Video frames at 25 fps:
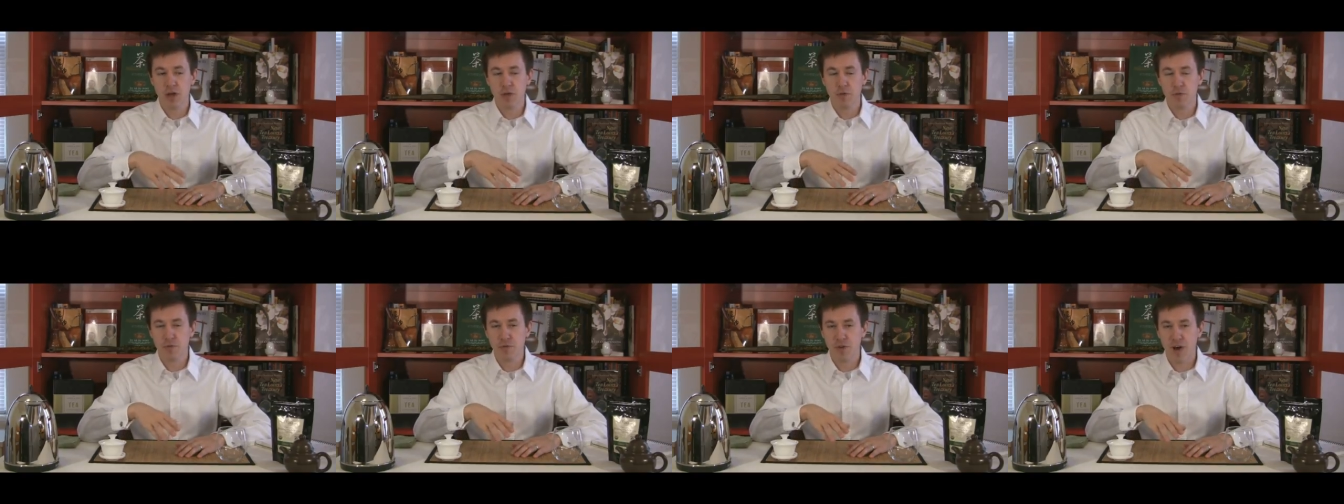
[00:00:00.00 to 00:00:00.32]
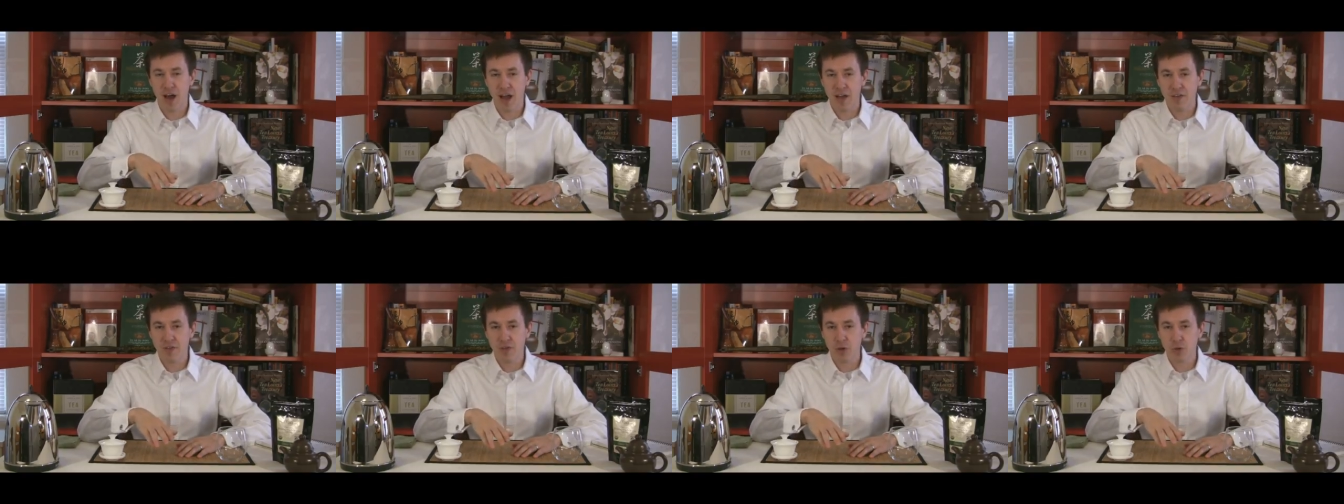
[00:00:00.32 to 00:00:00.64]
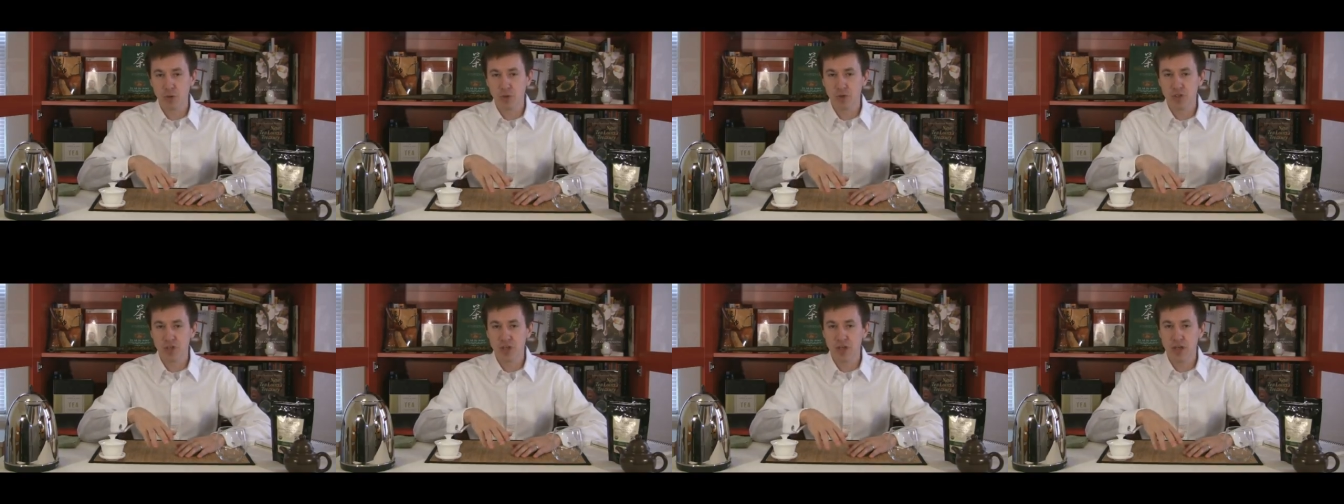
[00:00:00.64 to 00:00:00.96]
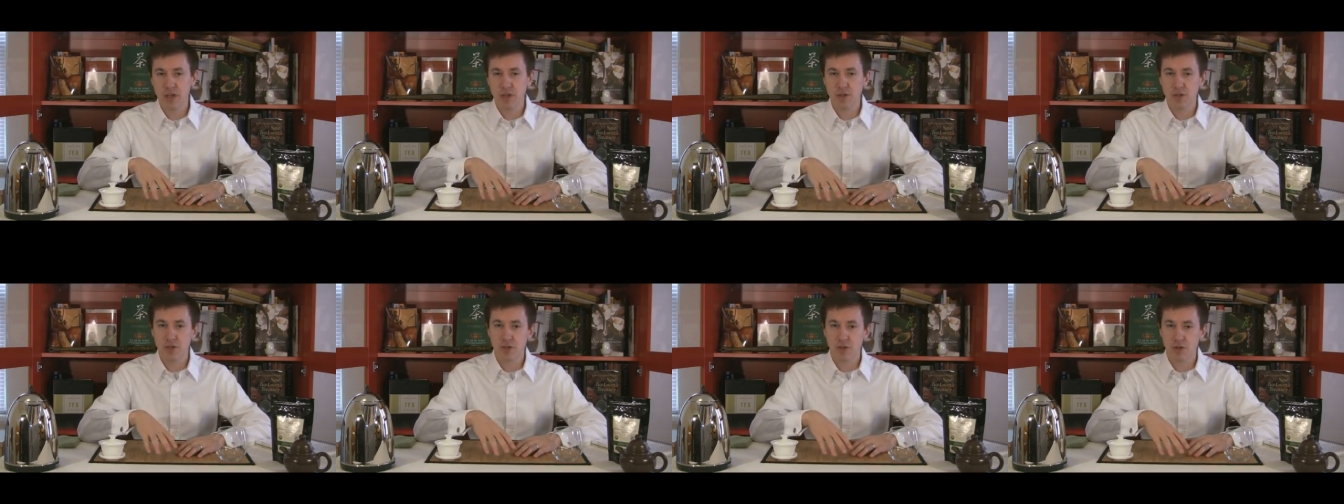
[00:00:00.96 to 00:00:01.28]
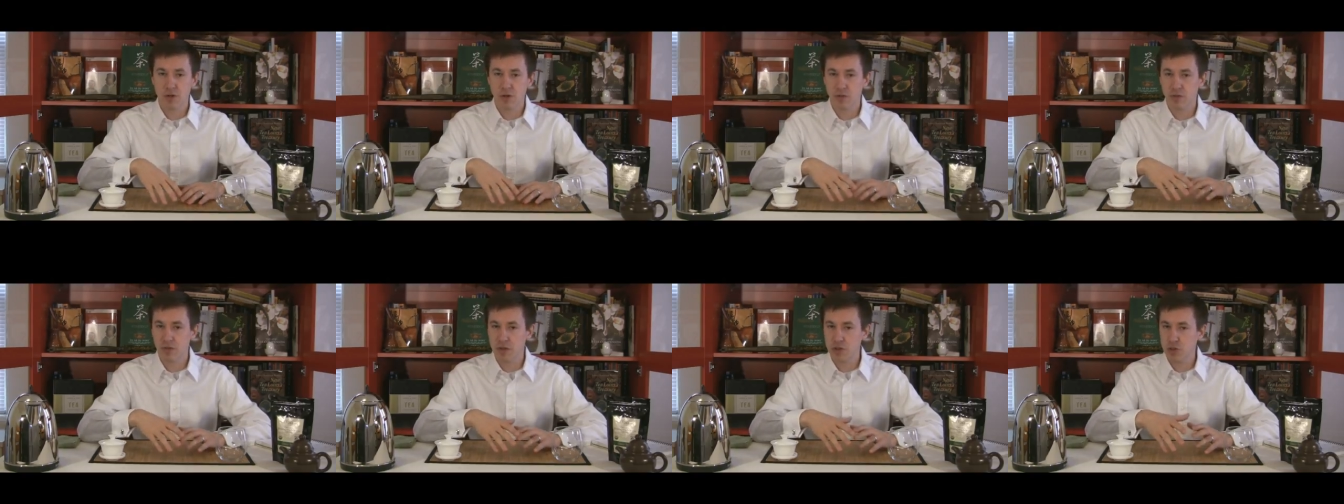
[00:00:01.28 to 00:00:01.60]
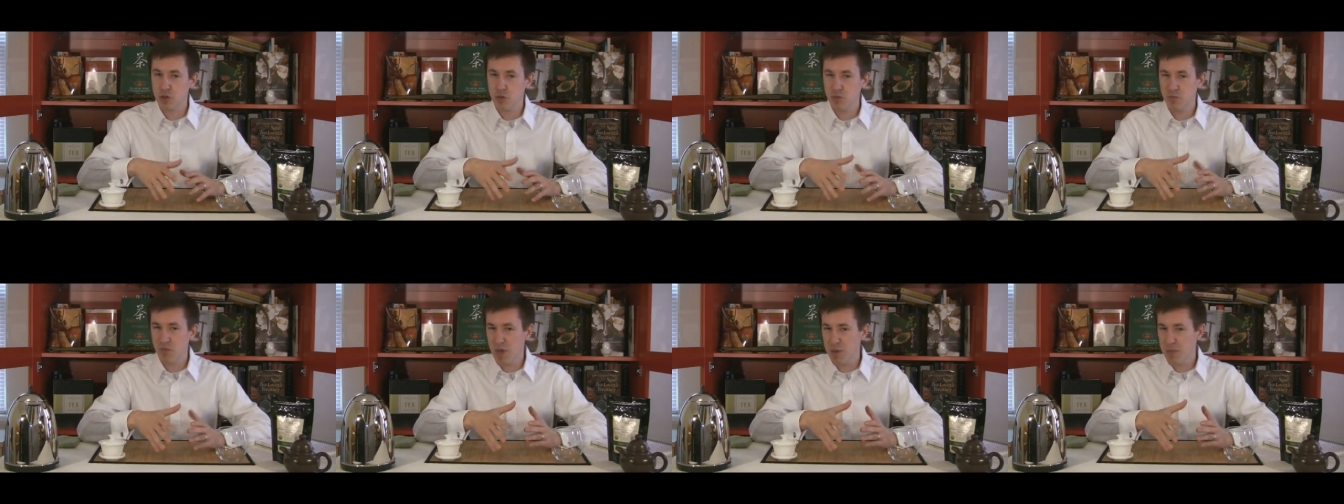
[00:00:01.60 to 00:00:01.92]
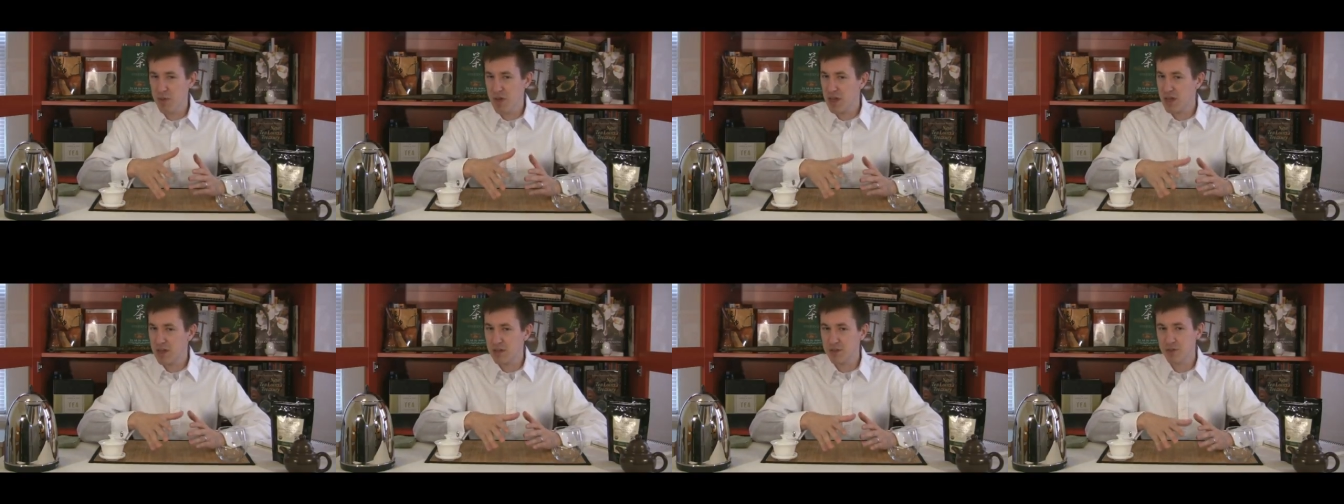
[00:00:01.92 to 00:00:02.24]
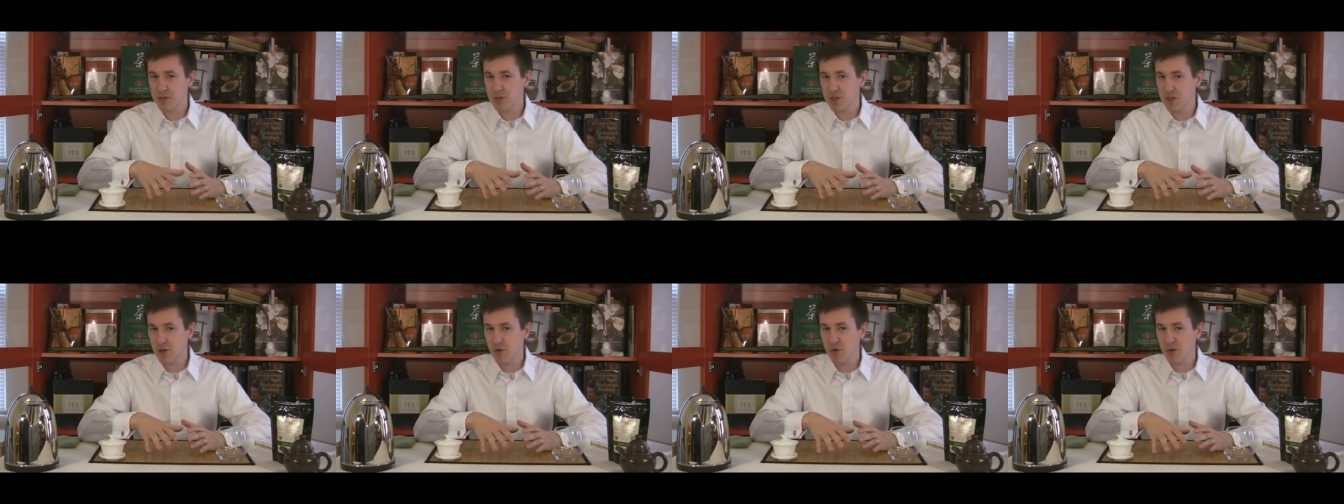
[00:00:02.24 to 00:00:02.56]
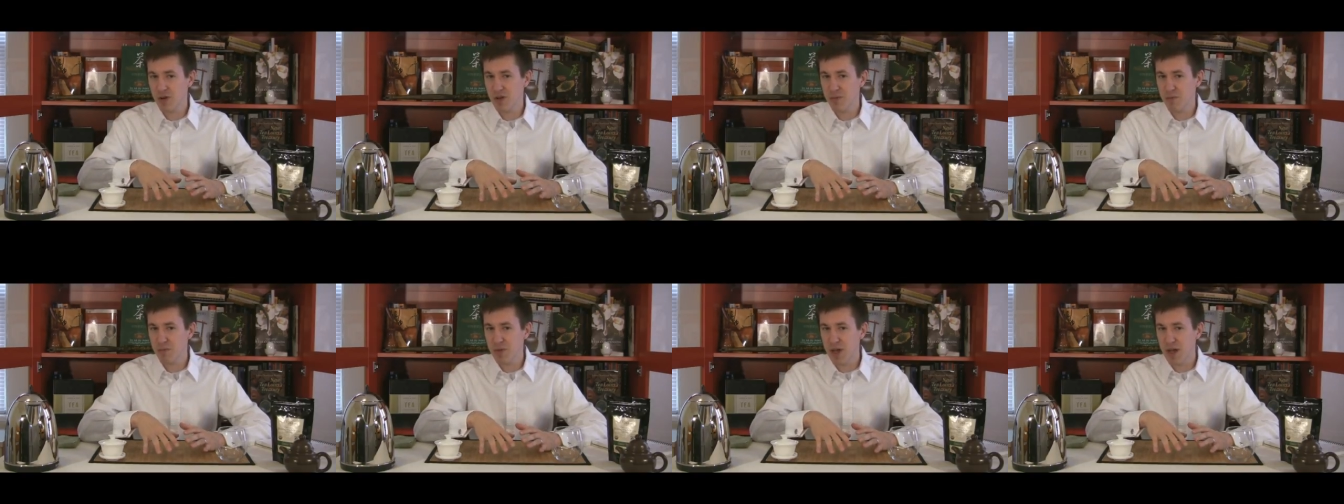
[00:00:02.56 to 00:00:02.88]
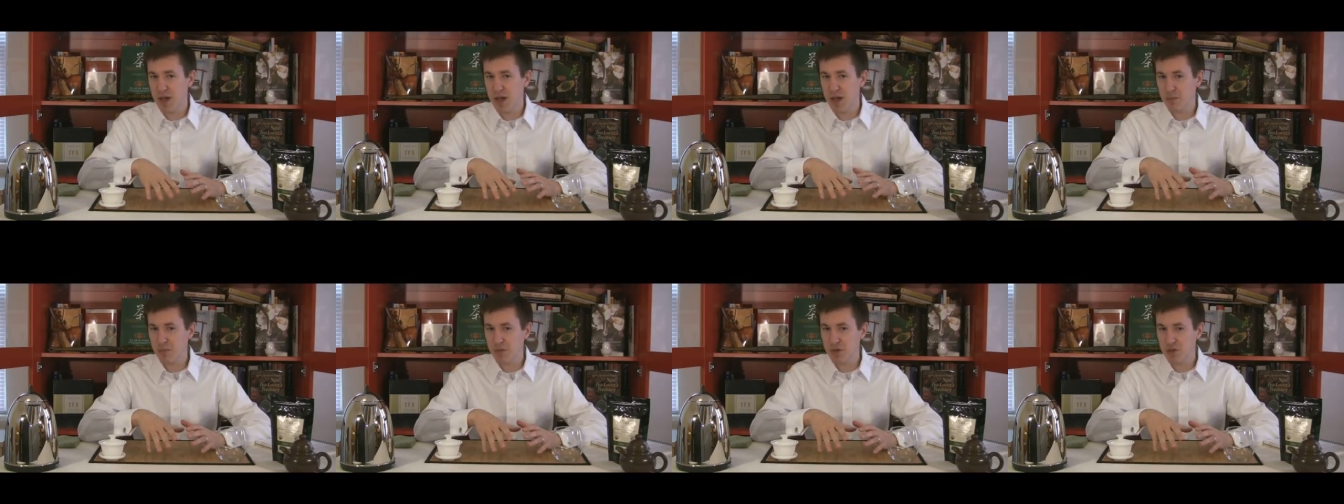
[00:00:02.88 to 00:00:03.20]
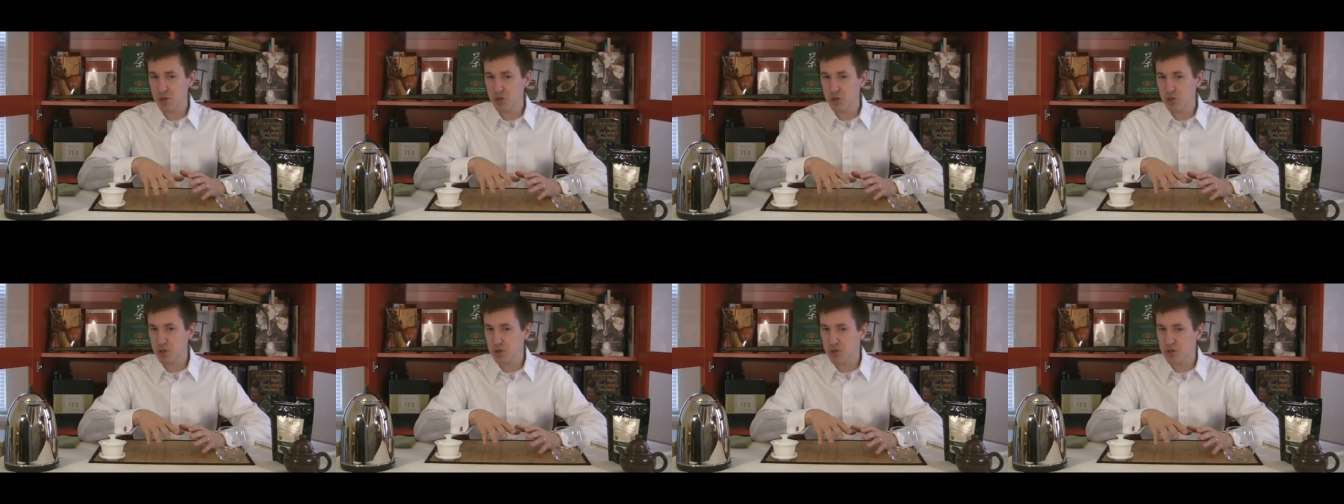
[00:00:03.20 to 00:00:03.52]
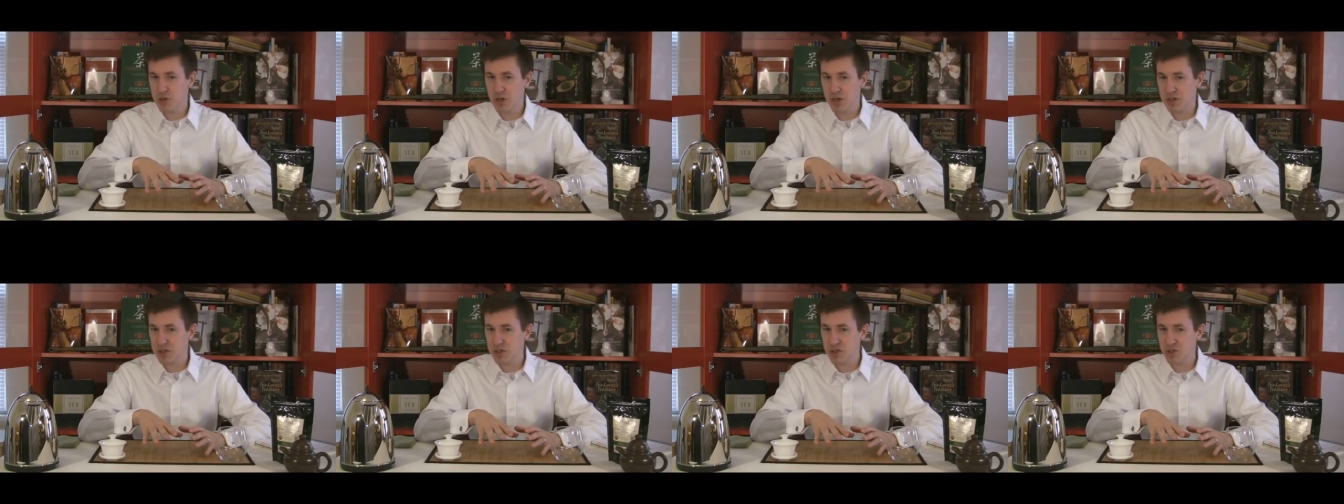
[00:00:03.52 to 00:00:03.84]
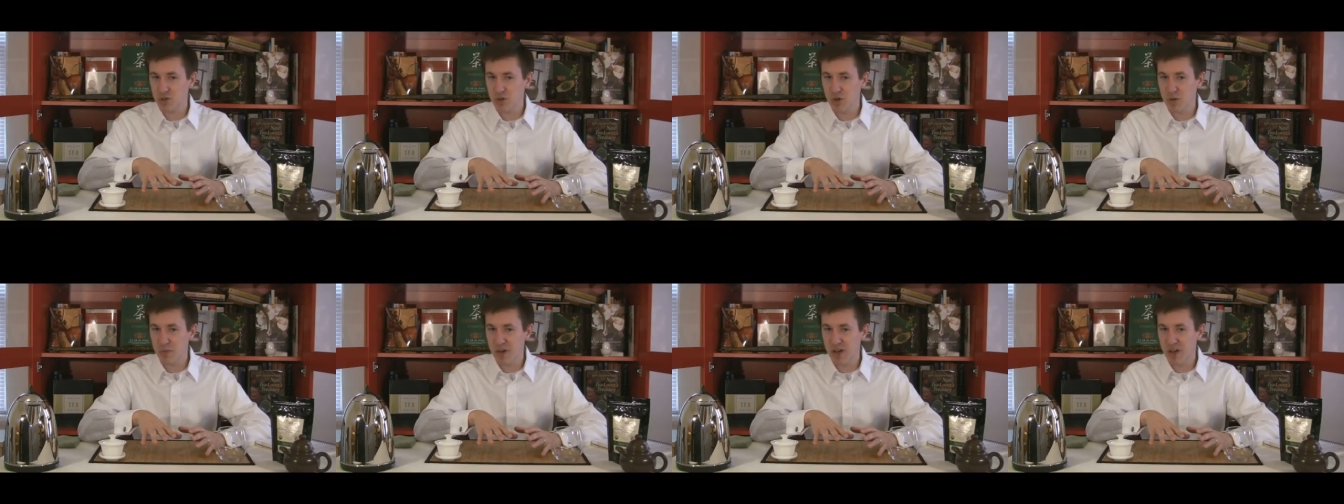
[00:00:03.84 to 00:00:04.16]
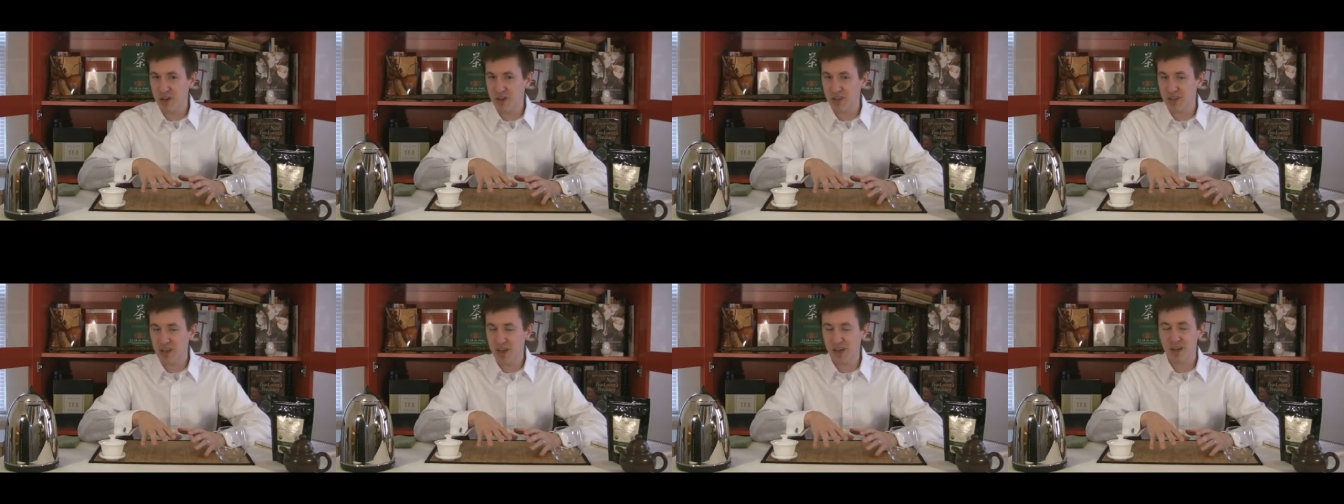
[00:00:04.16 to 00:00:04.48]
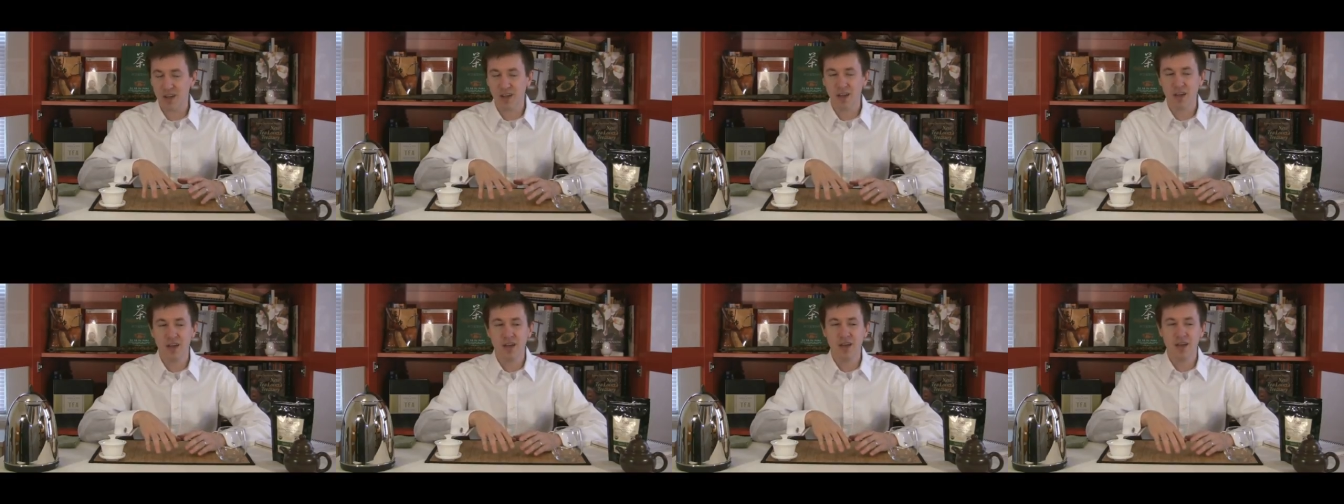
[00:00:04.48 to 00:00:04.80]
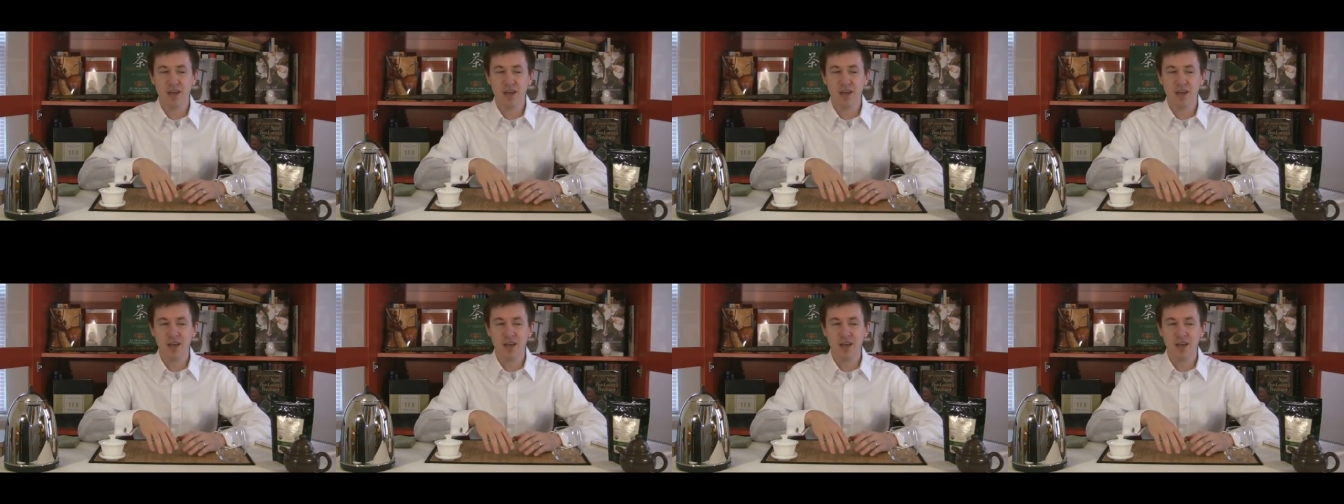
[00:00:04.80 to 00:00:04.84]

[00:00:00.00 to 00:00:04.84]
find those teas so that you may be considering buying but you're just not sure about yet.